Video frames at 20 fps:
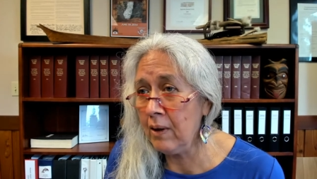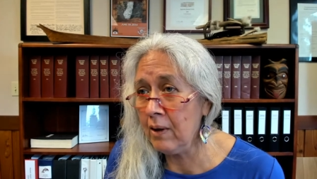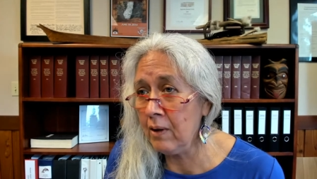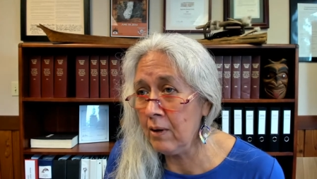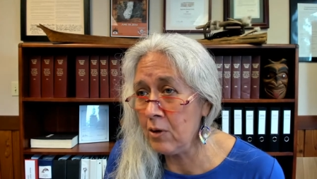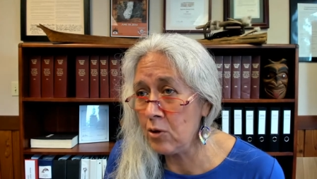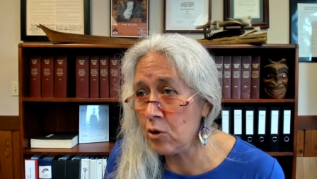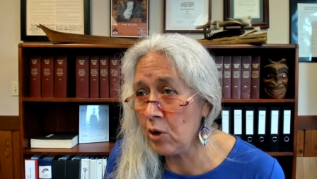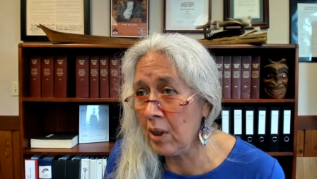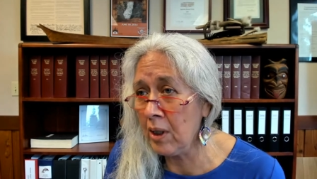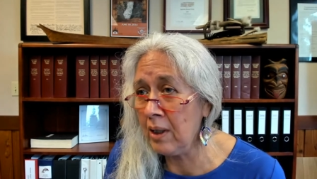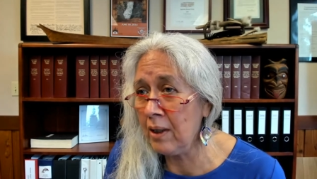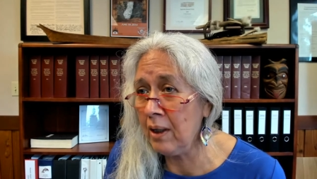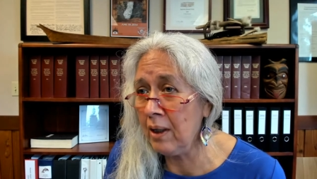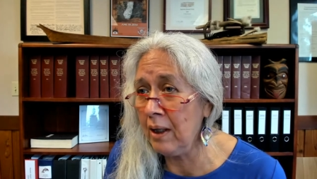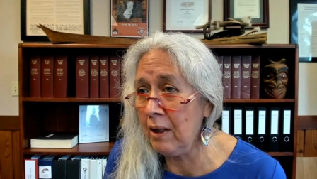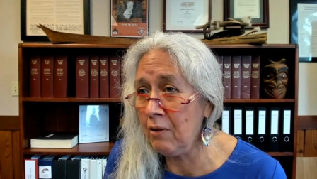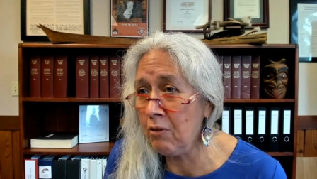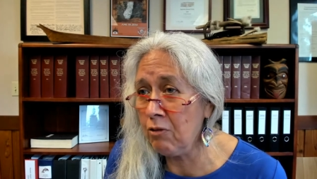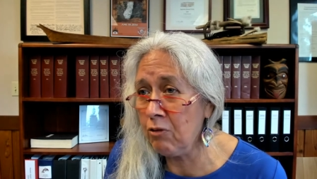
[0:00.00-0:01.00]
trying to
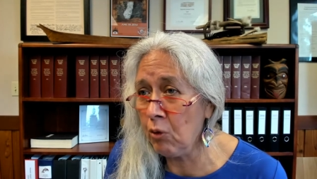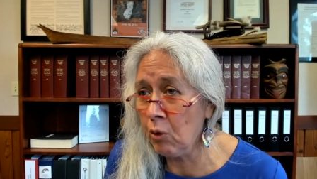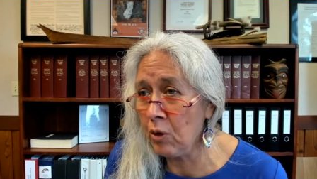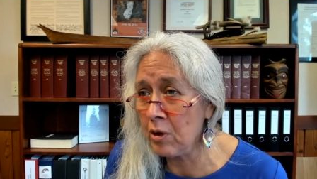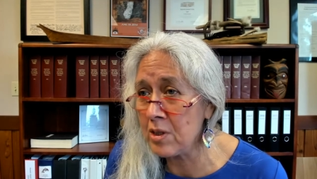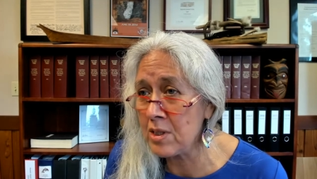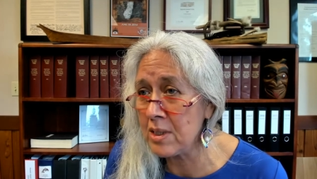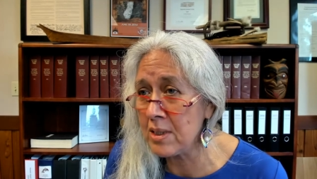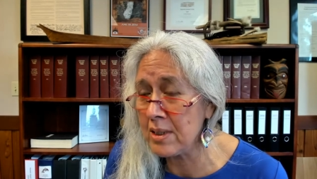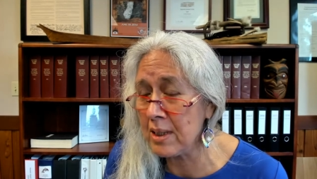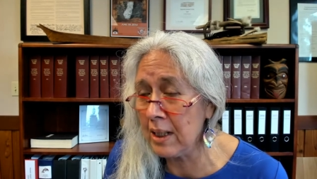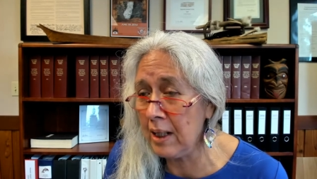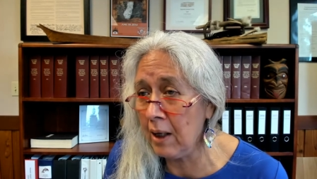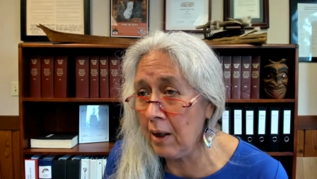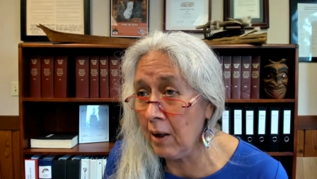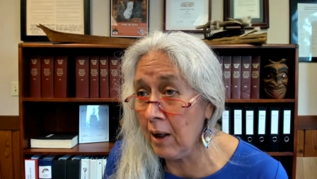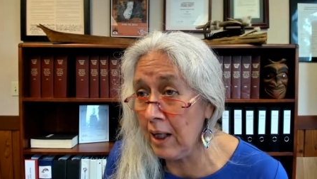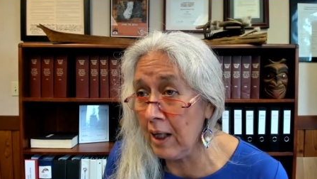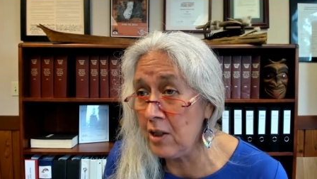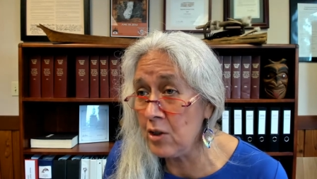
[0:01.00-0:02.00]
enforce or
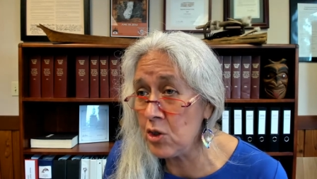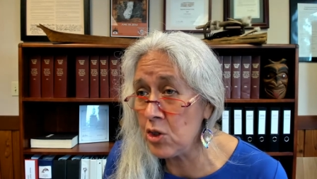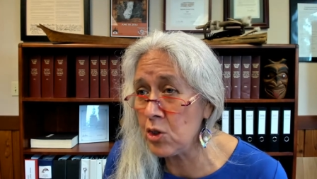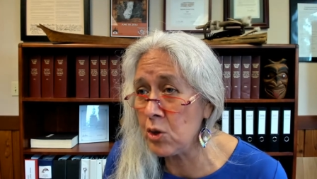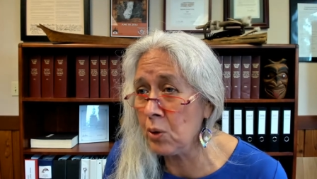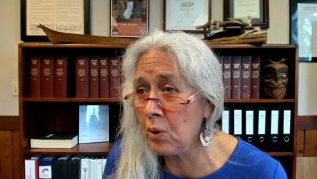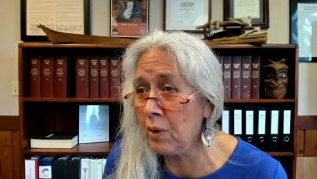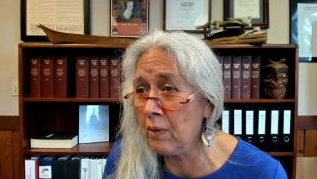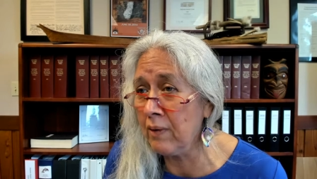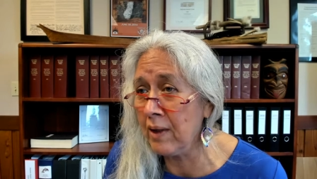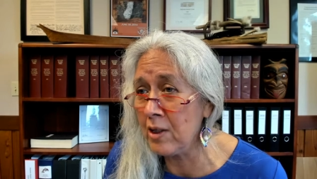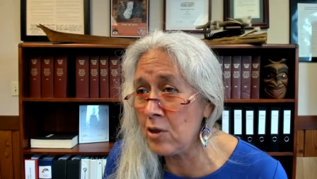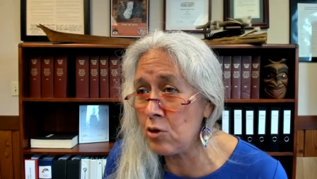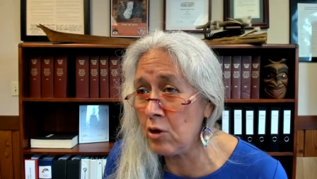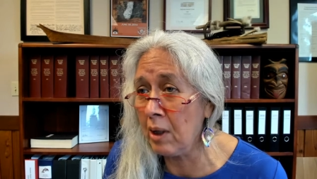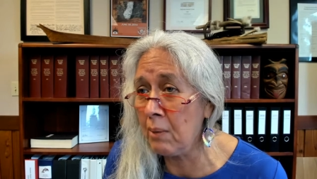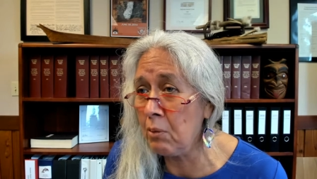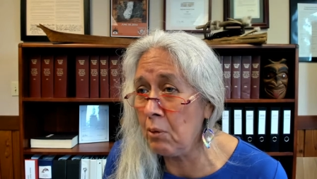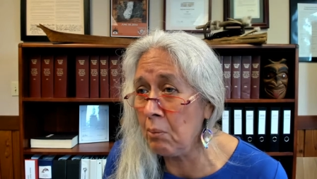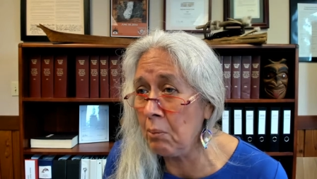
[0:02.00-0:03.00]
ensure that
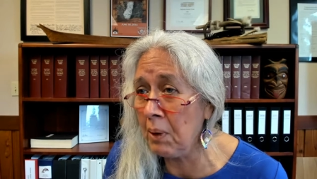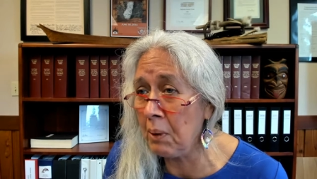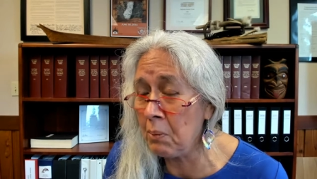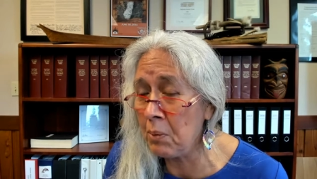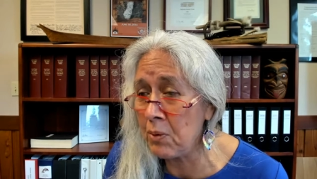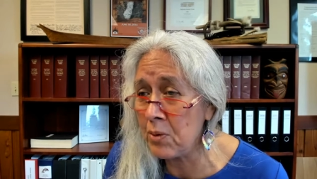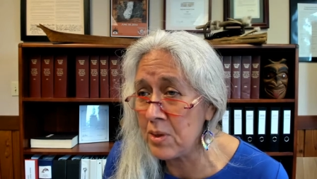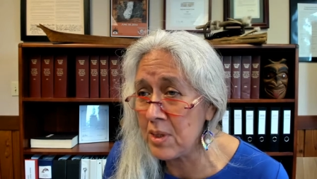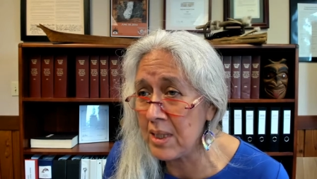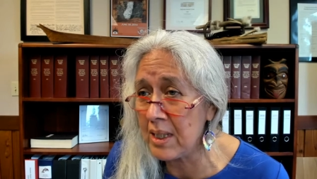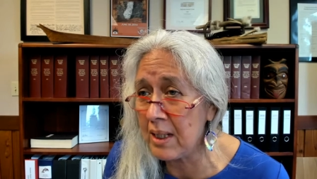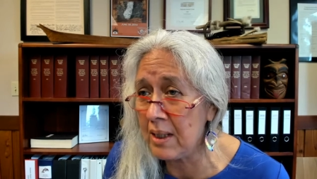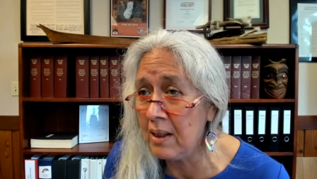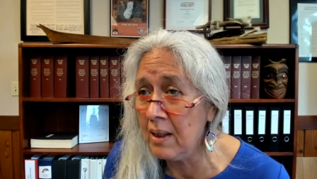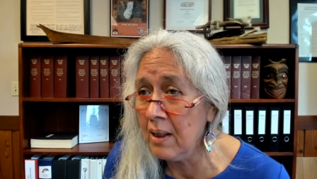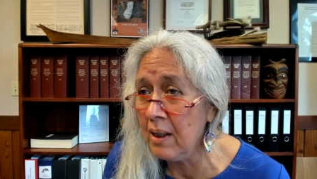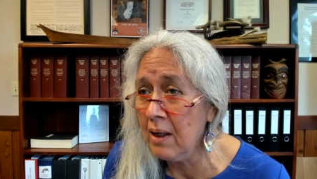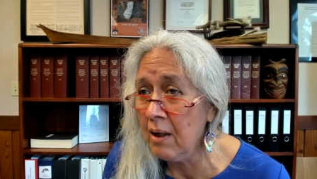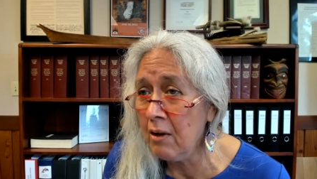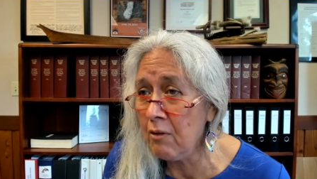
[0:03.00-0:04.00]
tribal members get
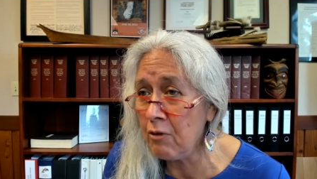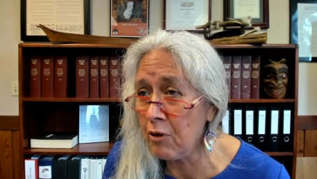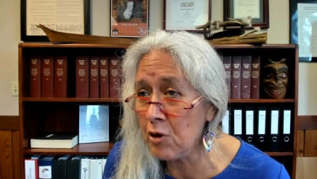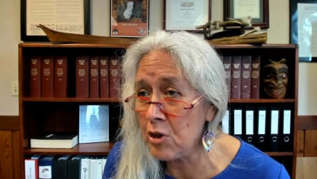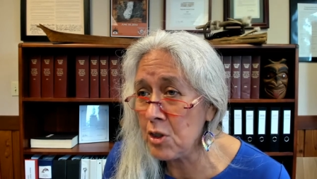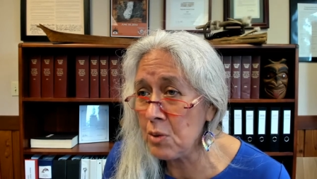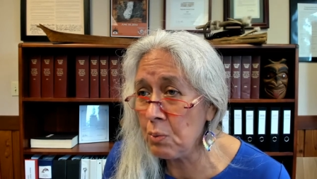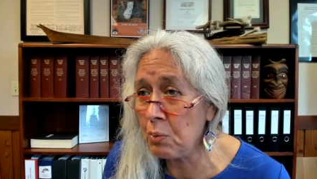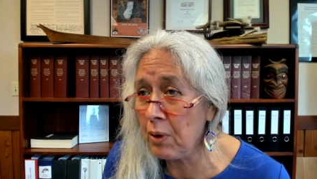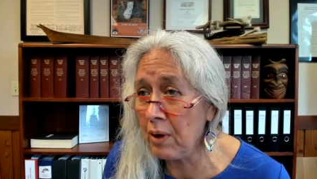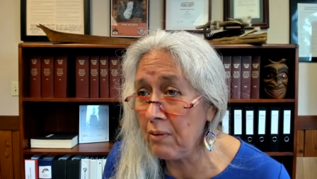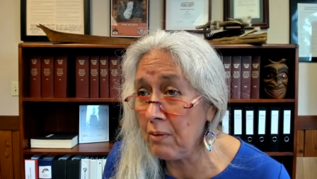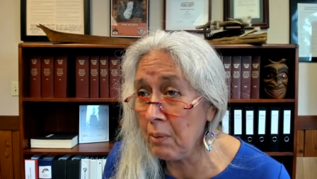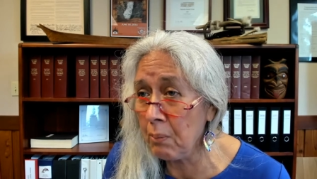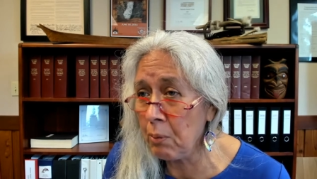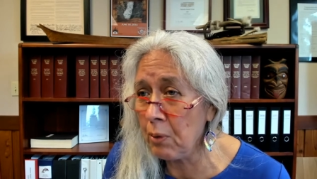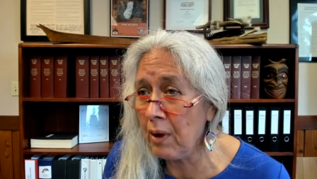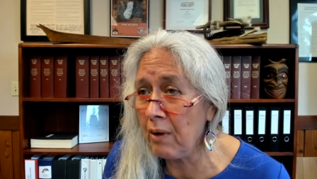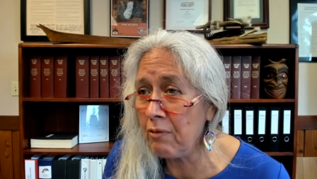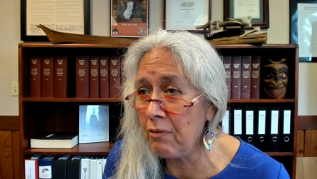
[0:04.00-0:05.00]
first
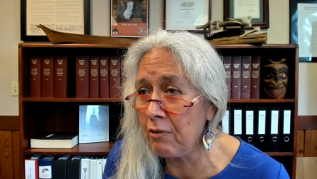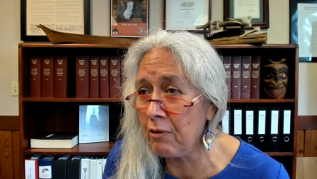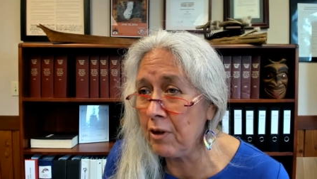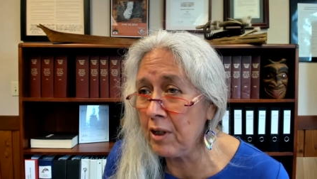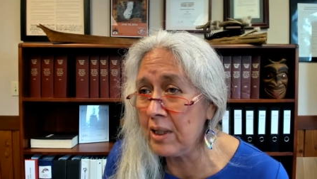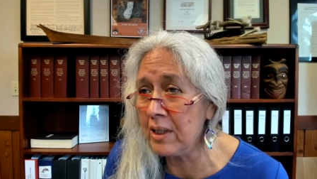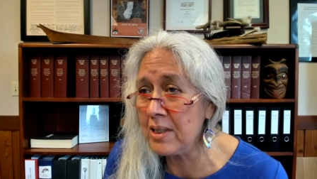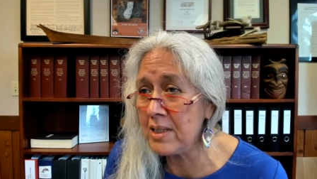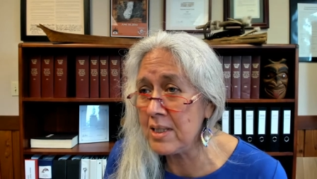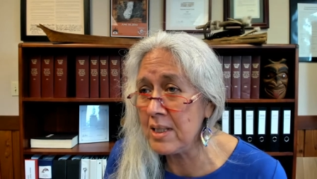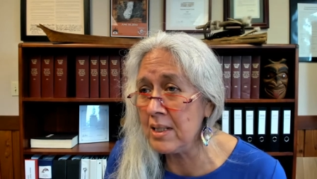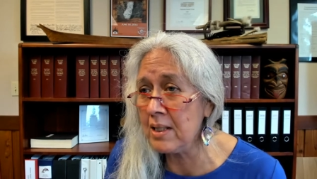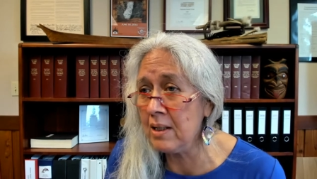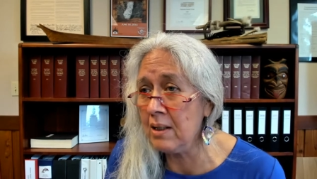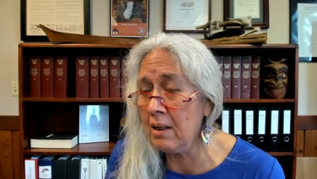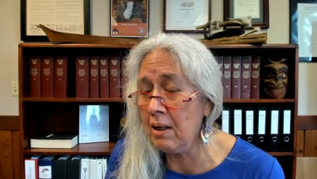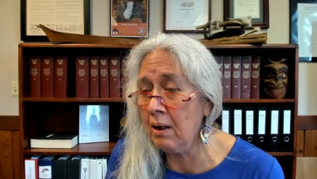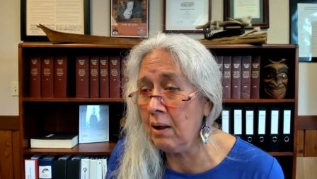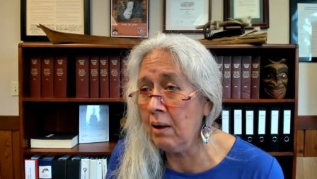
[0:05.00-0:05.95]
preference in